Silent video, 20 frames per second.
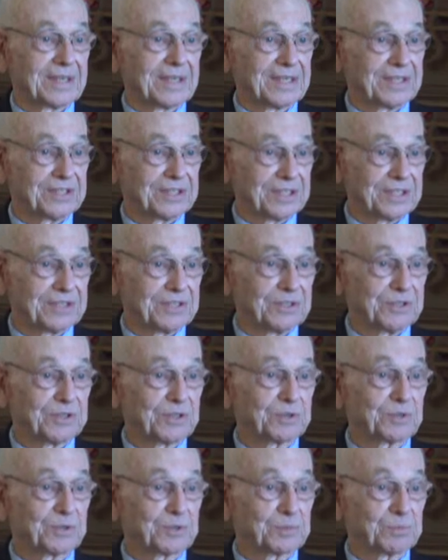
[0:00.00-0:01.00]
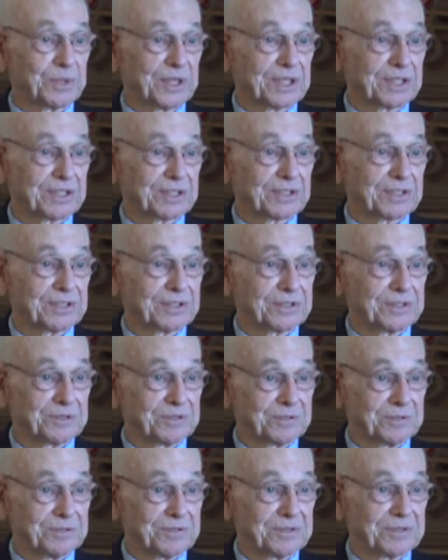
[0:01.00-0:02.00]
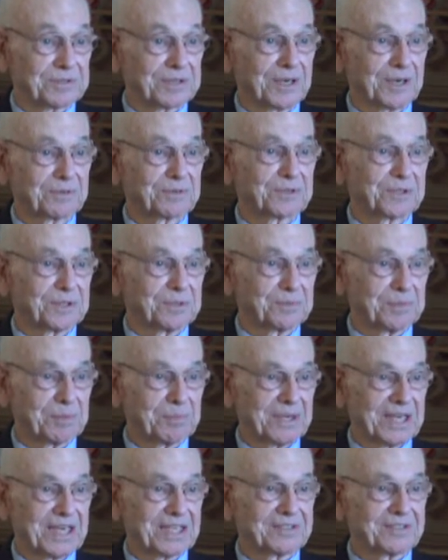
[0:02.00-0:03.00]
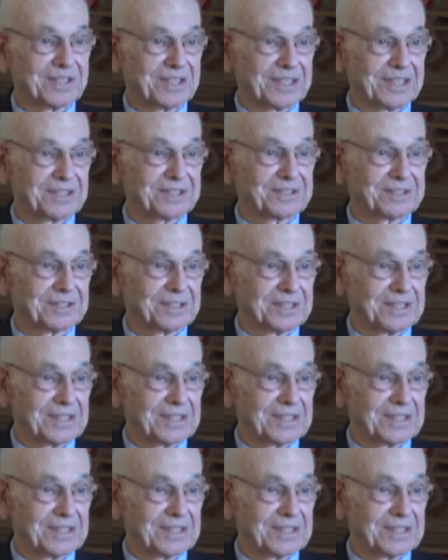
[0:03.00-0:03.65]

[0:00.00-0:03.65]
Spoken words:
Hey, Gene, you know the speaker, could you talk to him about this?